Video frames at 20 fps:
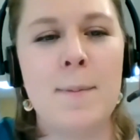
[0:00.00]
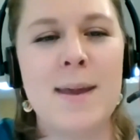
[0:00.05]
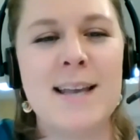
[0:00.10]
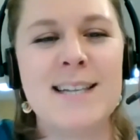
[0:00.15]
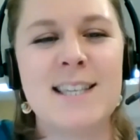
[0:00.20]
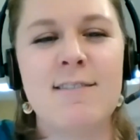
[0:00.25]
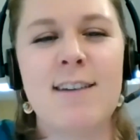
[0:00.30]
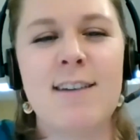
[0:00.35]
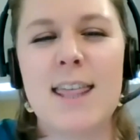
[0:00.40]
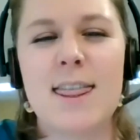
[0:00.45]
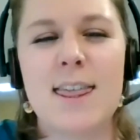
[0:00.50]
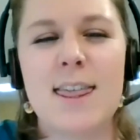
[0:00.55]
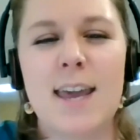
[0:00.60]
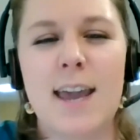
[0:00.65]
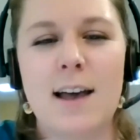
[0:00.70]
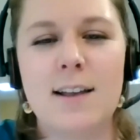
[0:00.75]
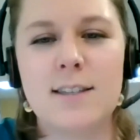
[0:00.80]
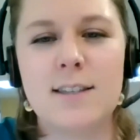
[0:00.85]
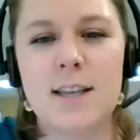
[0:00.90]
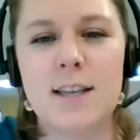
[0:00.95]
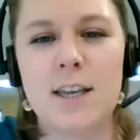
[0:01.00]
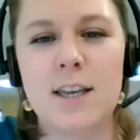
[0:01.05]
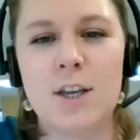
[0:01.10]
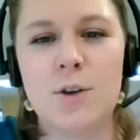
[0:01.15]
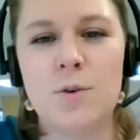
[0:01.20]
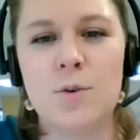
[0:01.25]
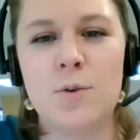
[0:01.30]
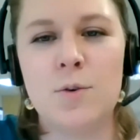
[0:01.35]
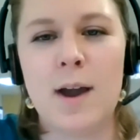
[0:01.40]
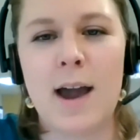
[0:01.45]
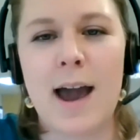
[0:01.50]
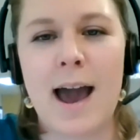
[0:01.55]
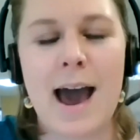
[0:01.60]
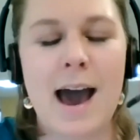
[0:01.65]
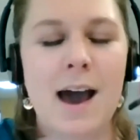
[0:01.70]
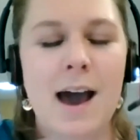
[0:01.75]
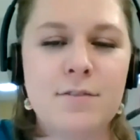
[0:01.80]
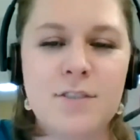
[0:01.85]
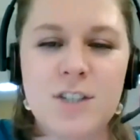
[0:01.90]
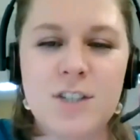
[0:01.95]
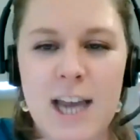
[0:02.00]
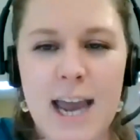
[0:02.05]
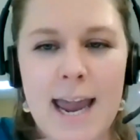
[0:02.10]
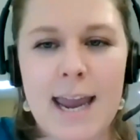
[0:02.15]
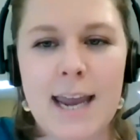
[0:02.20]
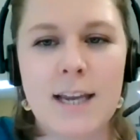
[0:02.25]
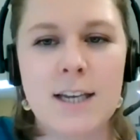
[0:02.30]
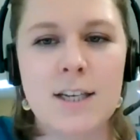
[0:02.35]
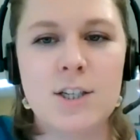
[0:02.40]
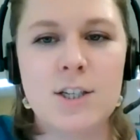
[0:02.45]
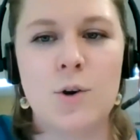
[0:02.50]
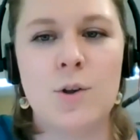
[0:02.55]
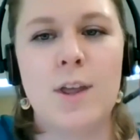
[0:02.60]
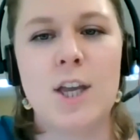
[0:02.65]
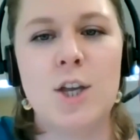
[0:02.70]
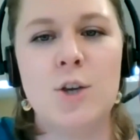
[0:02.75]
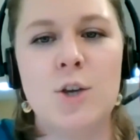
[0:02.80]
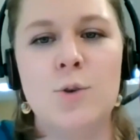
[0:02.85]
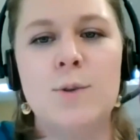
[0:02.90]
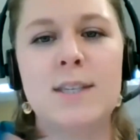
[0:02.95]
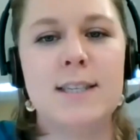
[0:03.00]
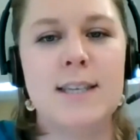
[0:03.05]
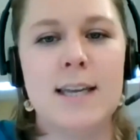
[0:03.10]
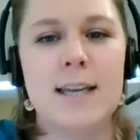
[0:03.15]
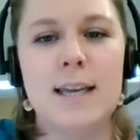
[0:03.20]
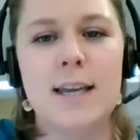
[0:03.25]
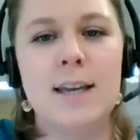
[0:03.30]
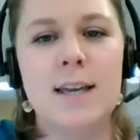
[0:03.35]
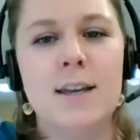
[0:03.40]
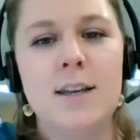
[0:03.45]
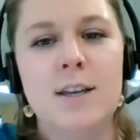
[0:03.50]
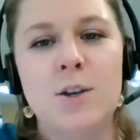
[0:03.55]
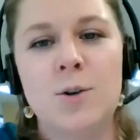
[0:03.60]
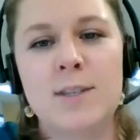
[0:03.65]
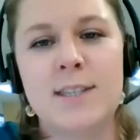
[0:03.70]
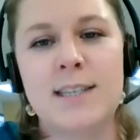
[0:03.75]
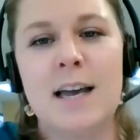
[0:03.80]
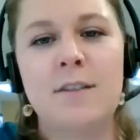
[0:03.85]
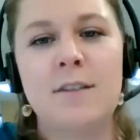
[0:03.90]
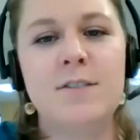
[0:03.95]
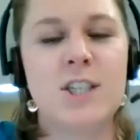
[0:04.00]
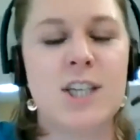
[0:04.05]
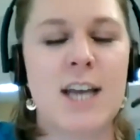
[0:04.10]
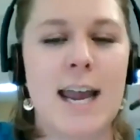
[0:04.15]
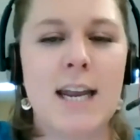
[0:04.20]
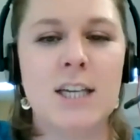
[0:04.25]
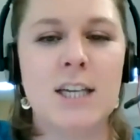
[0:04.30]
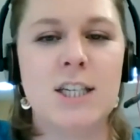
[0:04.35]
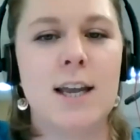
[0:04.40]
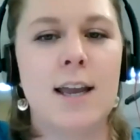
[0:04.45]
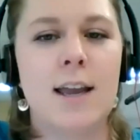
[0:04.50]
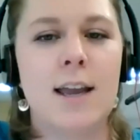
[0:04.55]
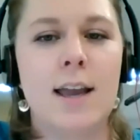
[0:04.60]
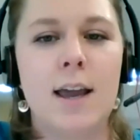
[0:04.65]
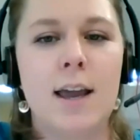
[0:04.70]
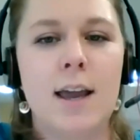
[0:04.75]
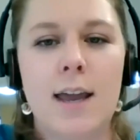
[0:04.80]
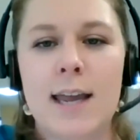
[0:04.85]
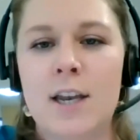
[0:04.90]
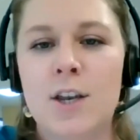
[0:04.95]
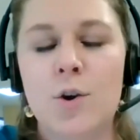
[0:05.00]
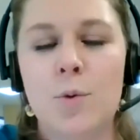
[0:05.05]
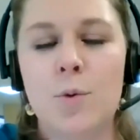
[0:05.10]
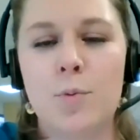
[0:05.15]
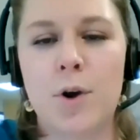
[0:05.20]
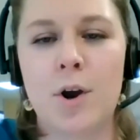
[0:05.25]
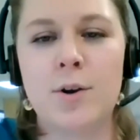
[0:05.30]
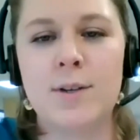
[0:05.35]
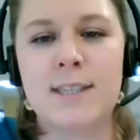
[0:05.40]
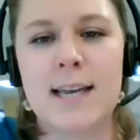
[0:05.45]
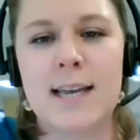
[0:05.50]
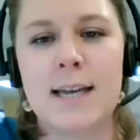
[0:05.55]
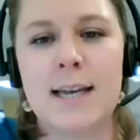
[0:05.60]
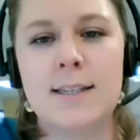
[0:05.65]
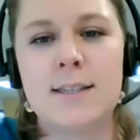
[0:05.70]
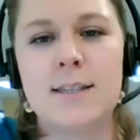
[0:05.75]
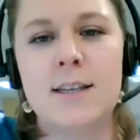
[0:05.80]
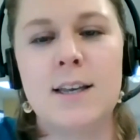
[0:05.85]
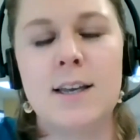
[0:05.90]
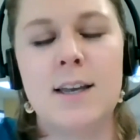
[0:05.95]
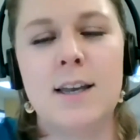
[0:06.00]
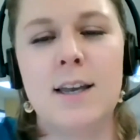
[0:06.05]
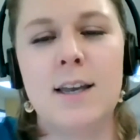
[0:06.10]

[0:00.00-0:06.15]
Is there anything else that you have changed or that you see yourself changing in your process?